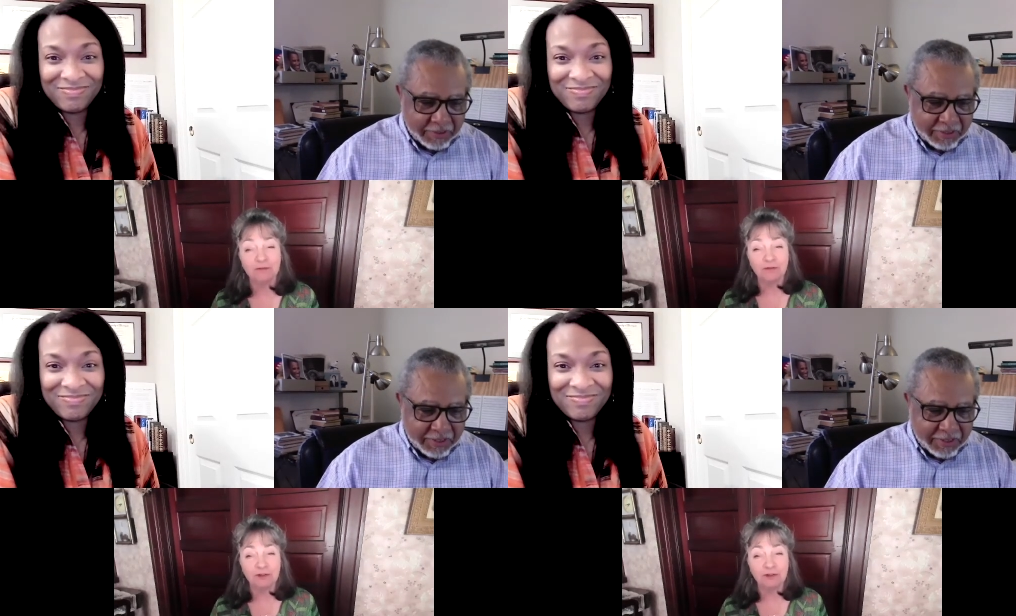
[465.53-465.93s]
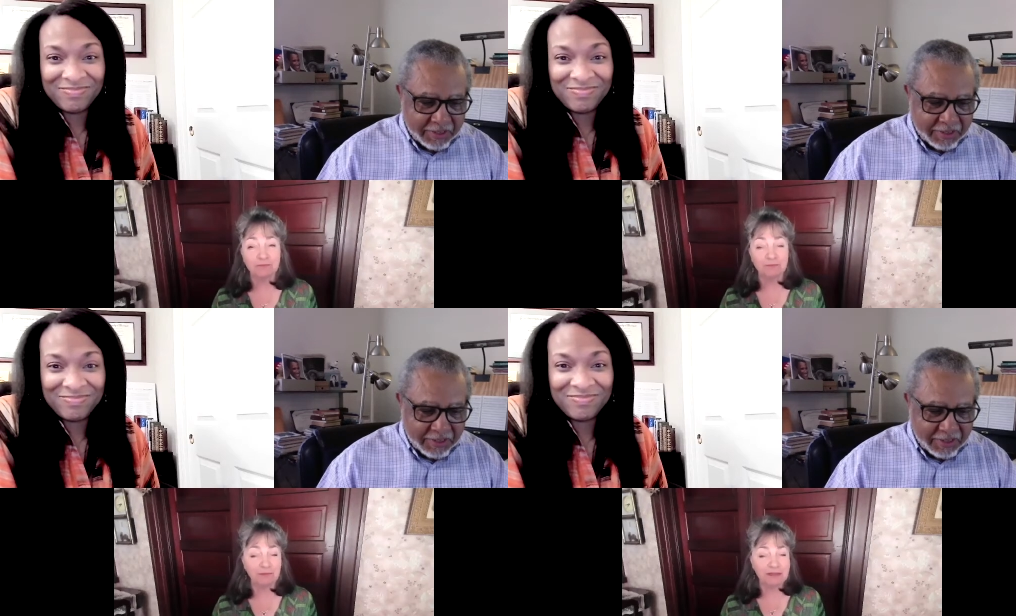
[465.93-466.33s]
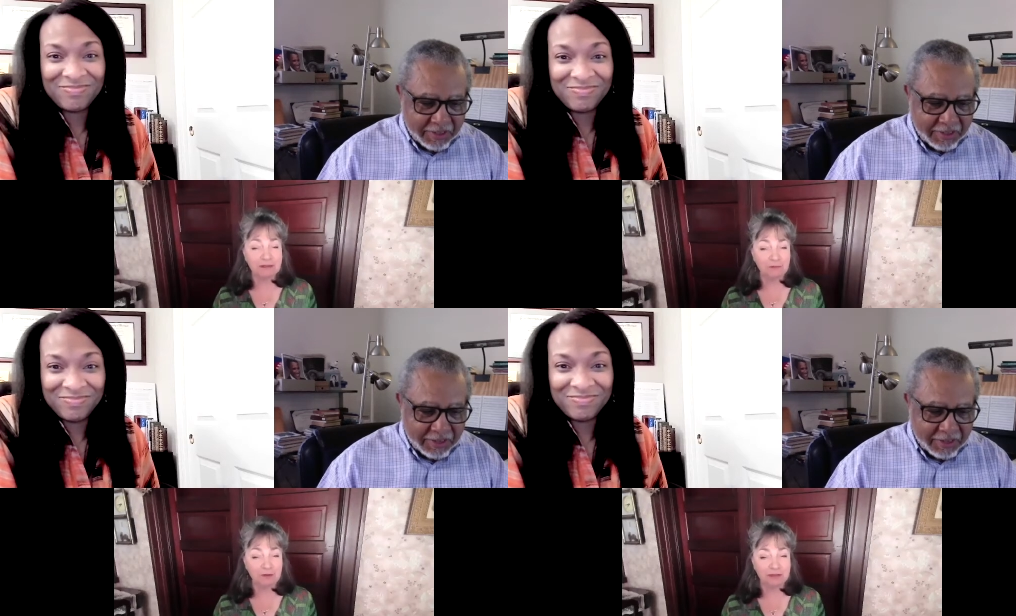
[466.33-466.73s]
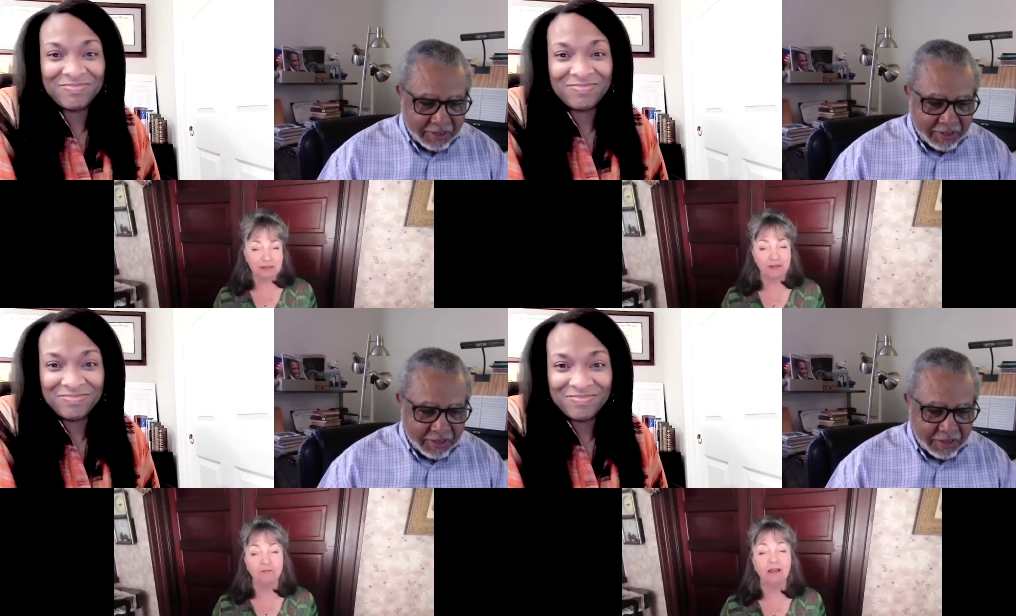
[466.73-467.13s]
Speaker 1: first piece of
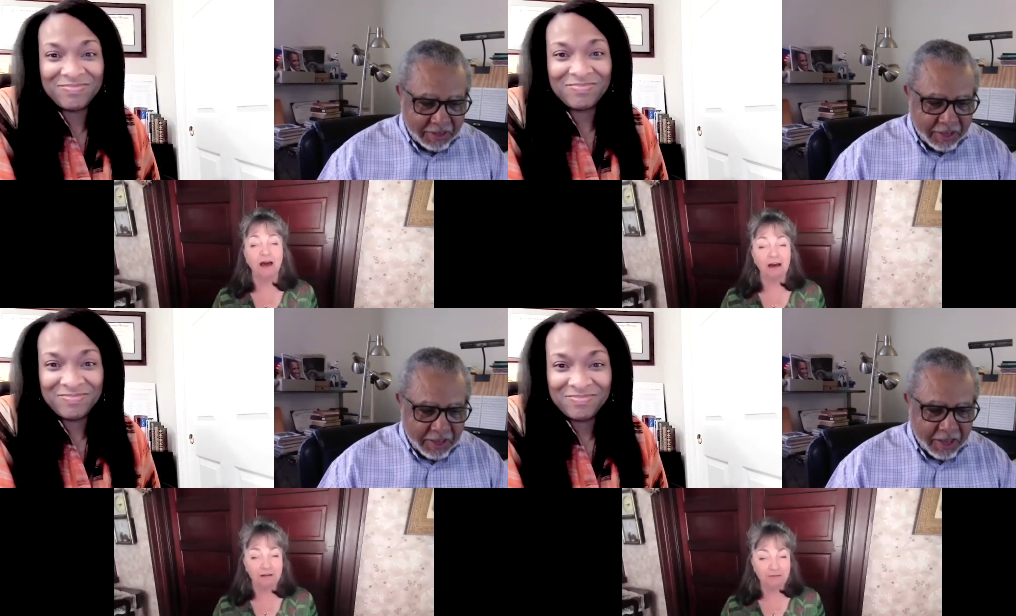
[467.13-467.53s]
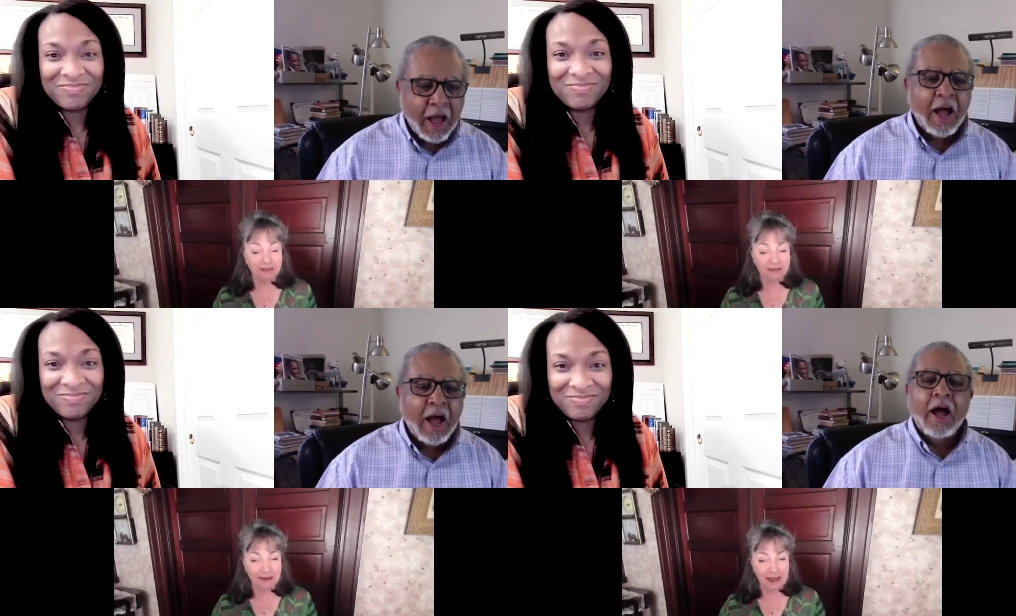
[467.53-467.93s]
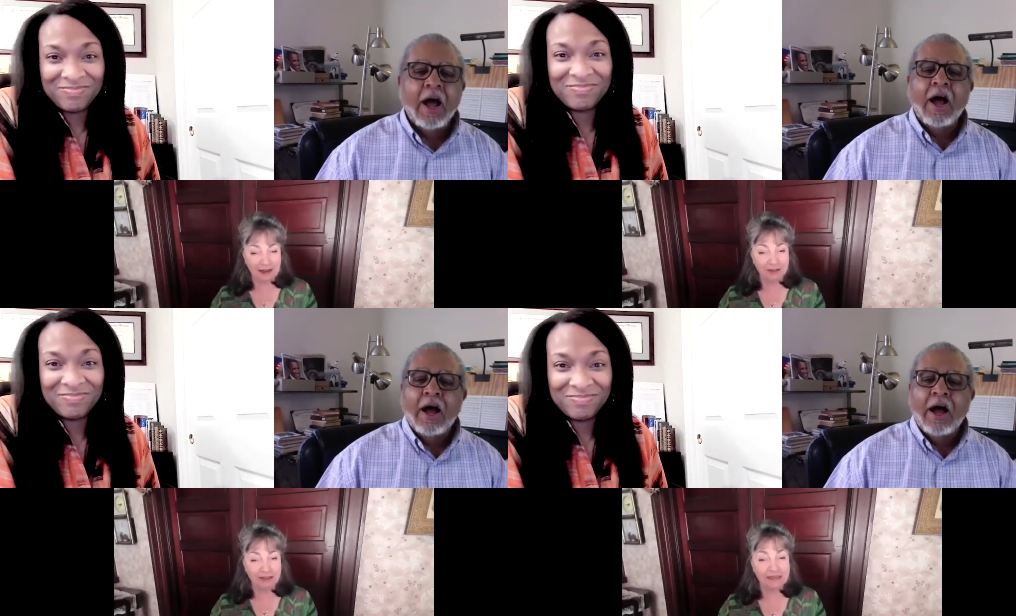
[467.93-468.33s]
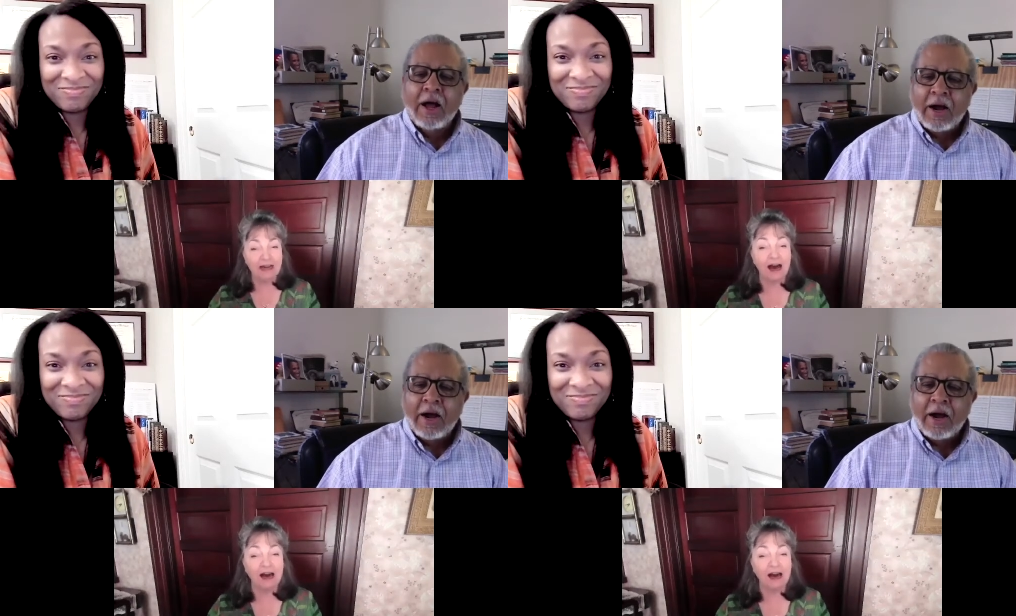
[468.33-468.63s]
music you loved and that actually got